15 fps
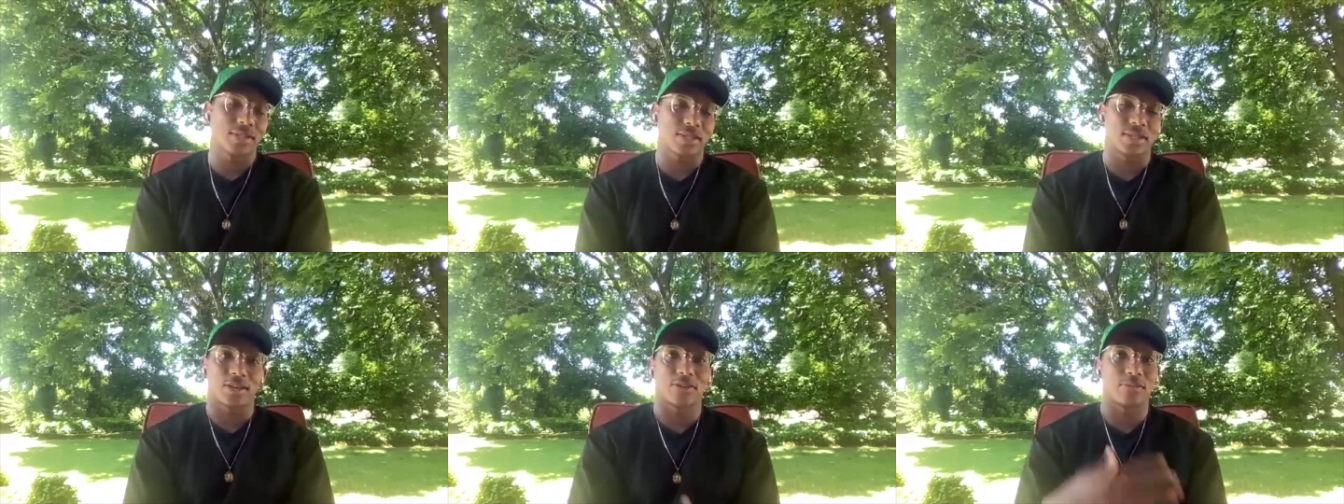
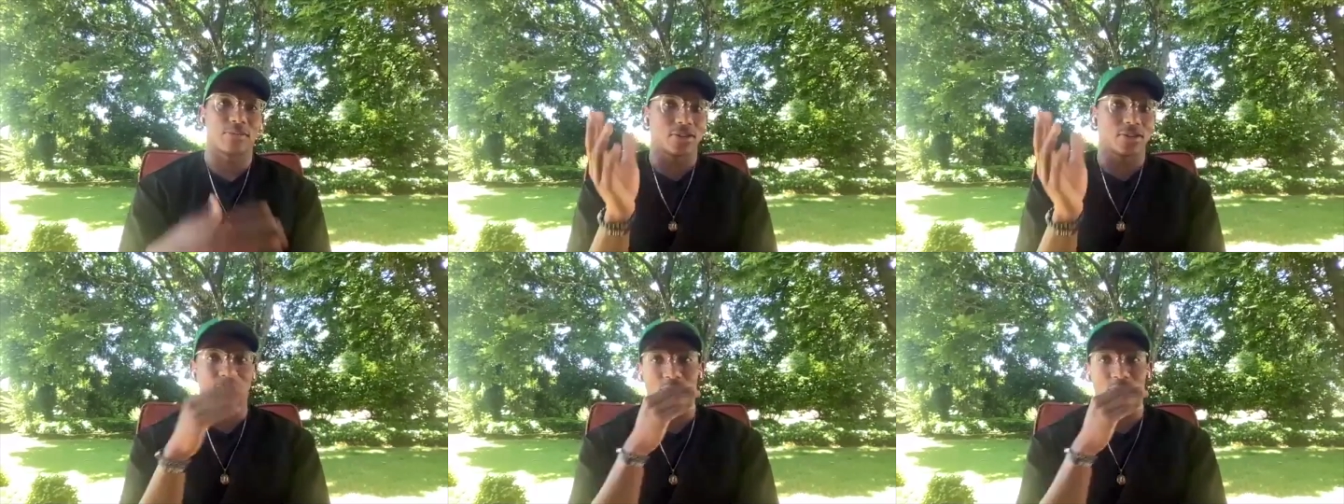etc. But
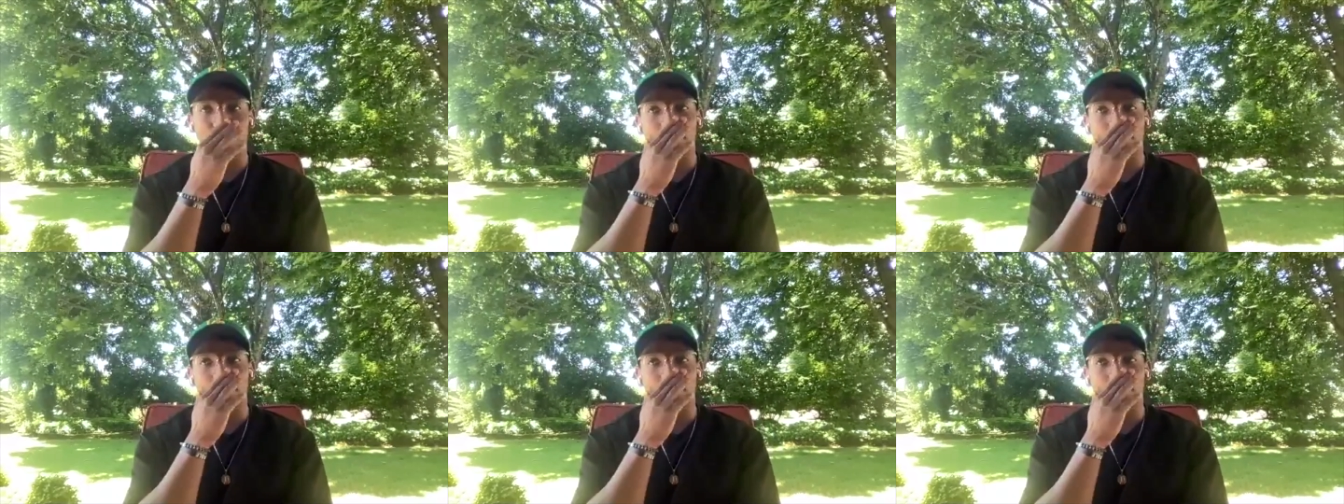those are
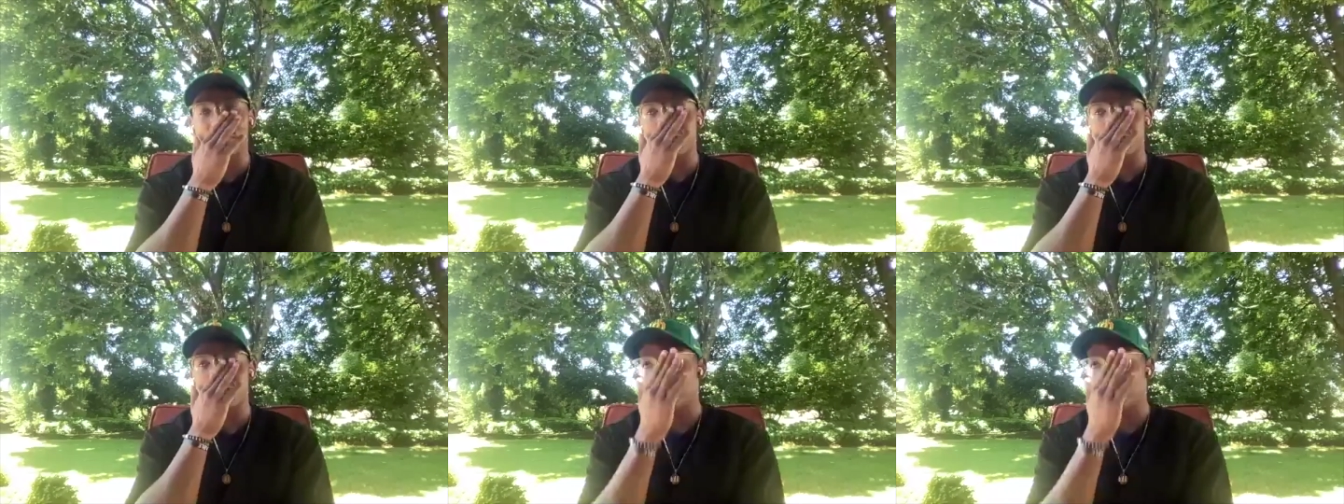personal
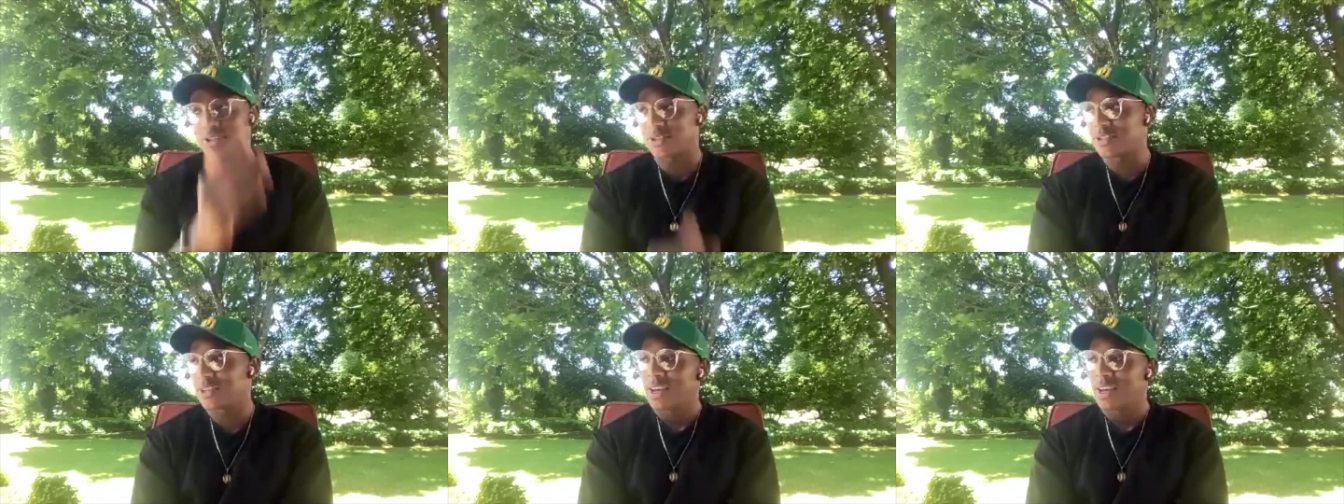issues.